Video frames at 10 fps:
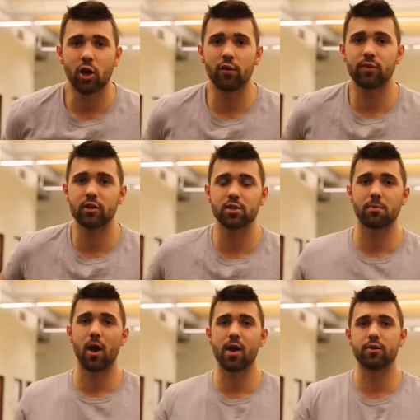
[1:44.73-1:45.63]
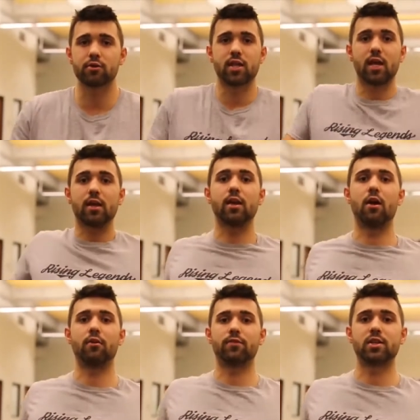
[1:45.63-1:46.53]
You're curving your spine, you're taking it
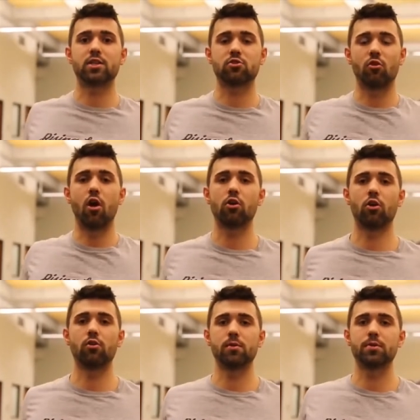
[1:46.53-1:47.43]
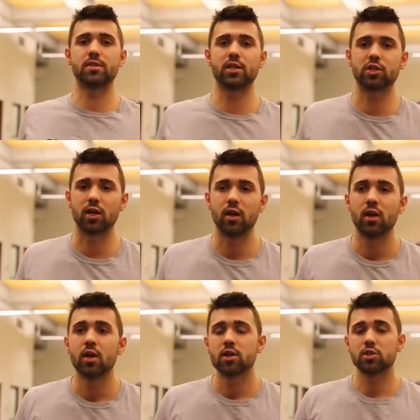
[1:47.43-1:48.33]
out of this strong loaded position.
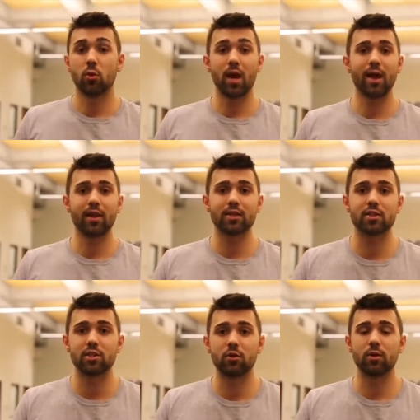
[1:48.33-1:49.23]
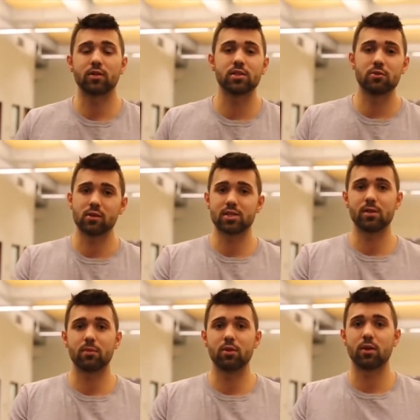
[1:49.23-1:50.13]
So what I like to do is, you can
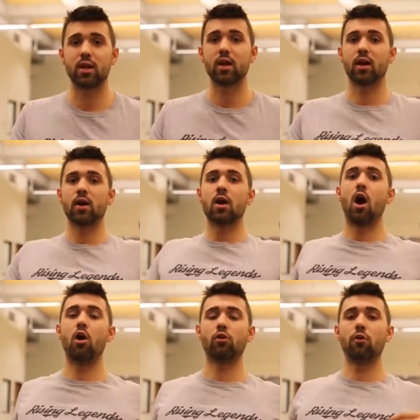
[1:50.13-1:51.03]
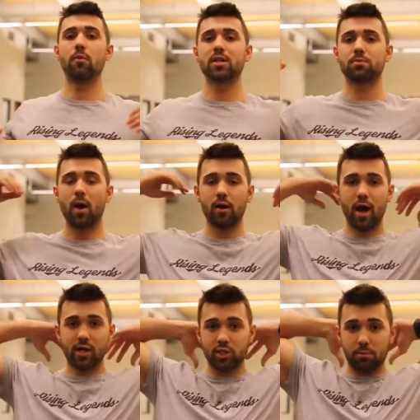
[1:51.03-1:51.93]
see me doing here, I'll load my spine,
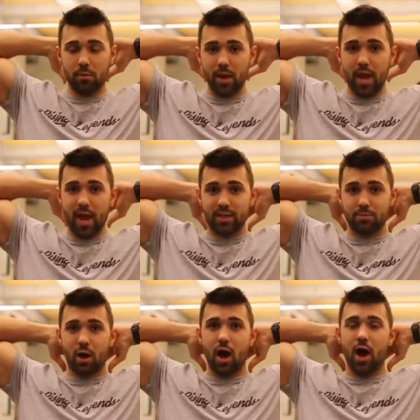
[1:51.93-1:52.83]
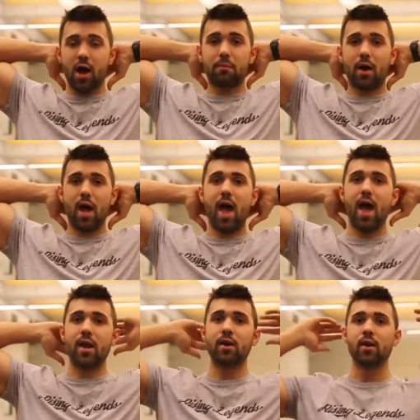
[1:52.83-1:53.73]
I'll actually put my hands behind my
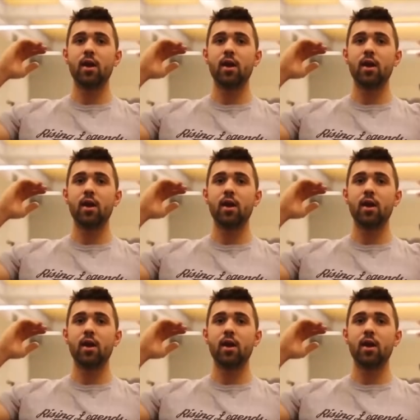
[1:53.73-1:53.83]
head,